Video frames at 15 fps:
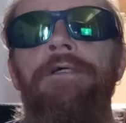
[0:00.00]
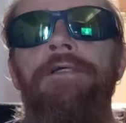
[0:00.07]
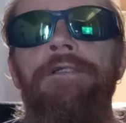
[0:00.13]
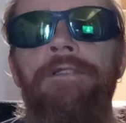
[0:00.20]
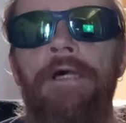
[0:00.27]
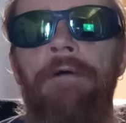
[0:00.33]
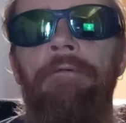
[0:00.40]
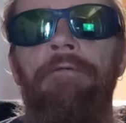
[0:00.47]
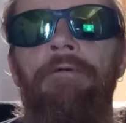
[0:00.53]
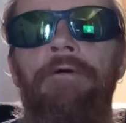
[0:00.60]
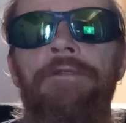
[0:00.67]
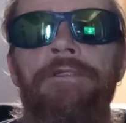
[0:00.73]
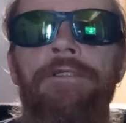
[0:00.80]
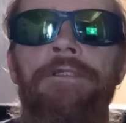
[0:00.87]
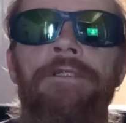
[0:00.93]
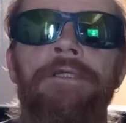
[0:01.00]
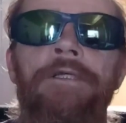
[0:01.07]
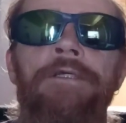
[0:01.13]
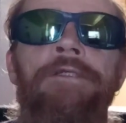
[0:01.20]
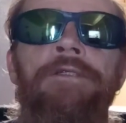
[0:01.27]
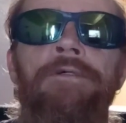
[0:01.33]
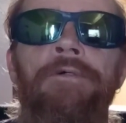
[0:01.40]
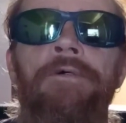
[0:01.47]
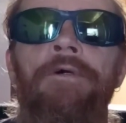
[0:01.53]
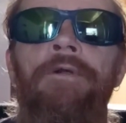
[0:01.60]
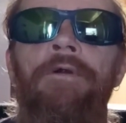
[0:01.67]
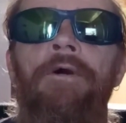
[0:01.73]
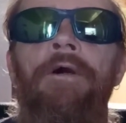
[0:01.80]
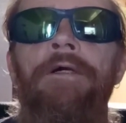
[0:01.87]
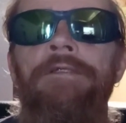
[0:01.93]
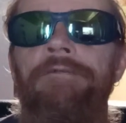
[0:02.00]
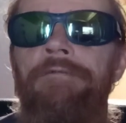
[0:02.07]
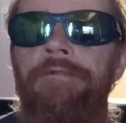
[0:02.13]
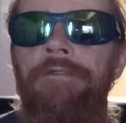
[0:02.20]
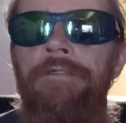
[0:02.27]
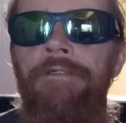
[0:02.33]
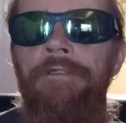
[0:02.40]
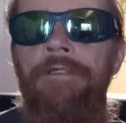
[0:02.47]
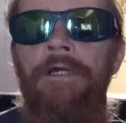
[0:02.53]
So we've got stickers organised for the new